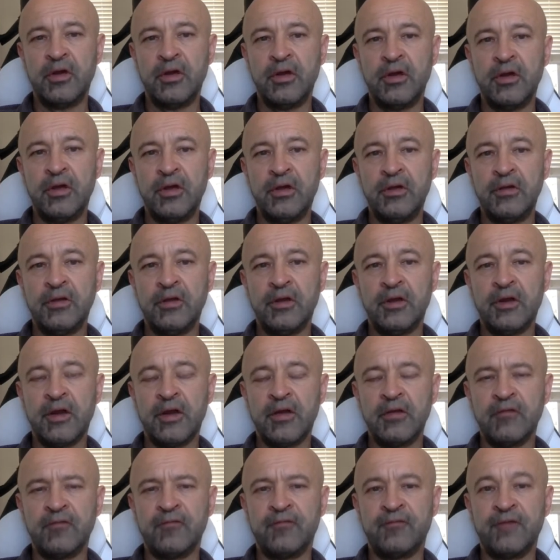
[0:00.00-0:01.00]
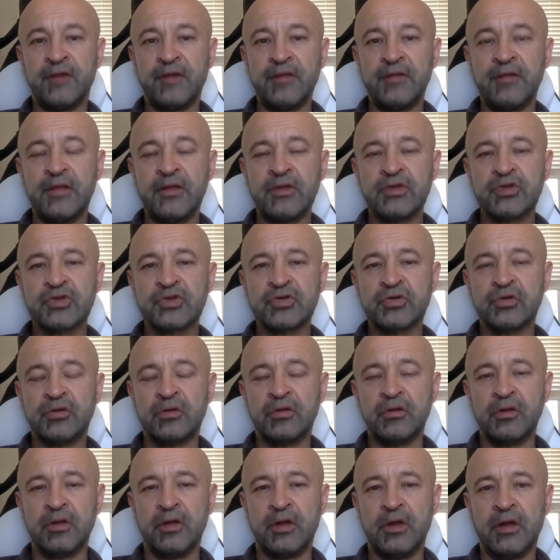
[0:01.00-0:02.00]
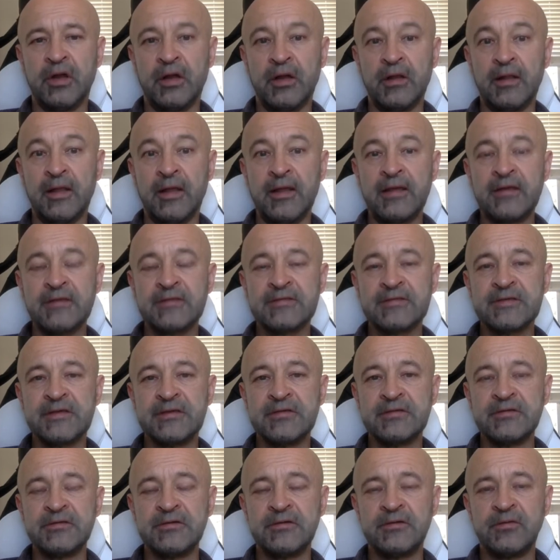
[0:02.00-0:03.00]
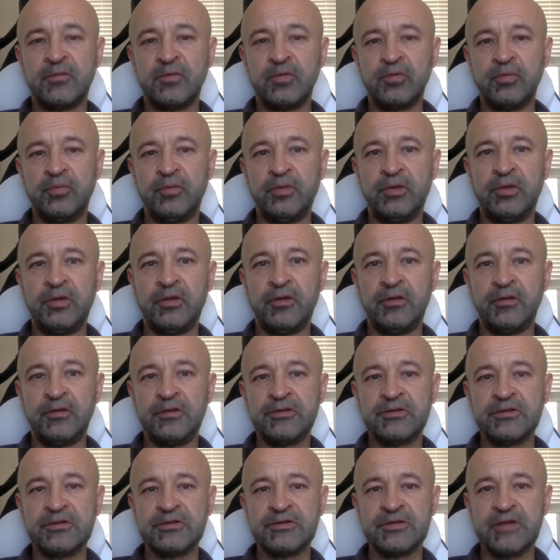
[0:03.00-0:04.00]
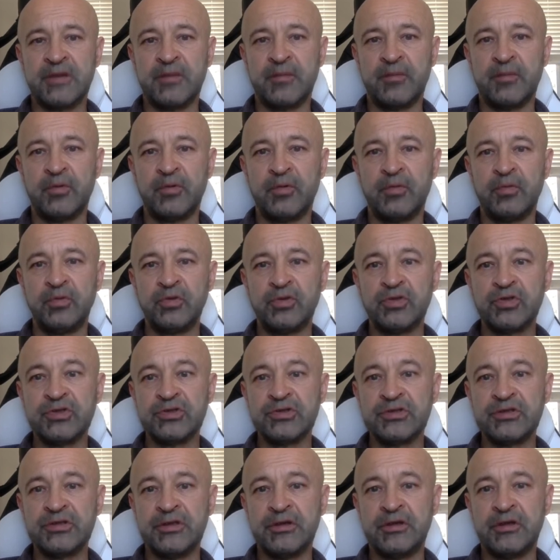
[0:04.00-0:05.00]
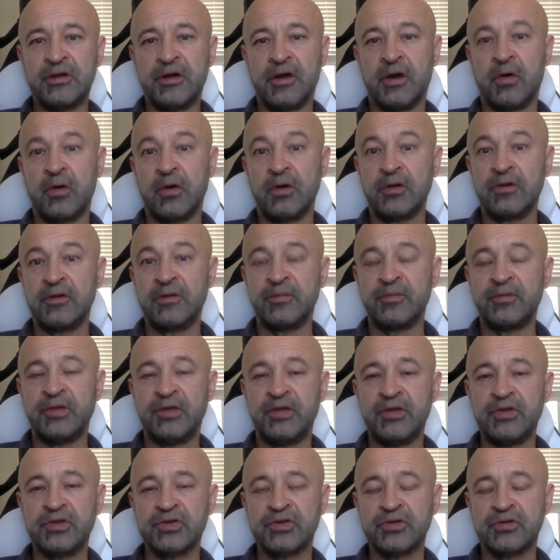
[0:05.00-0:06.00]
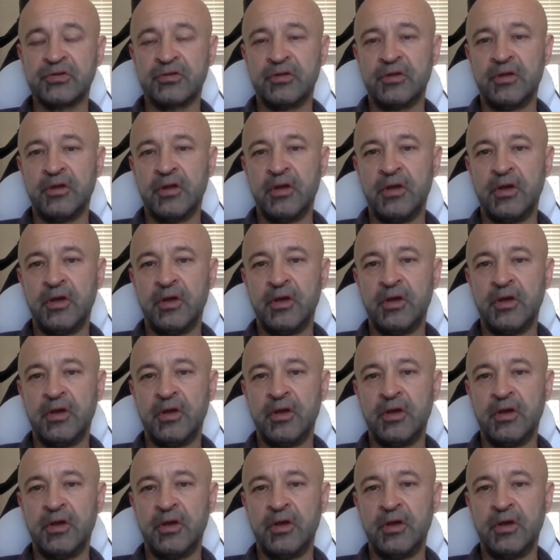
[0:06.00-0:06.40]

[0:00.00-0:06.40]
in a kind of financial uh, like setting would be this example which is the our adaptation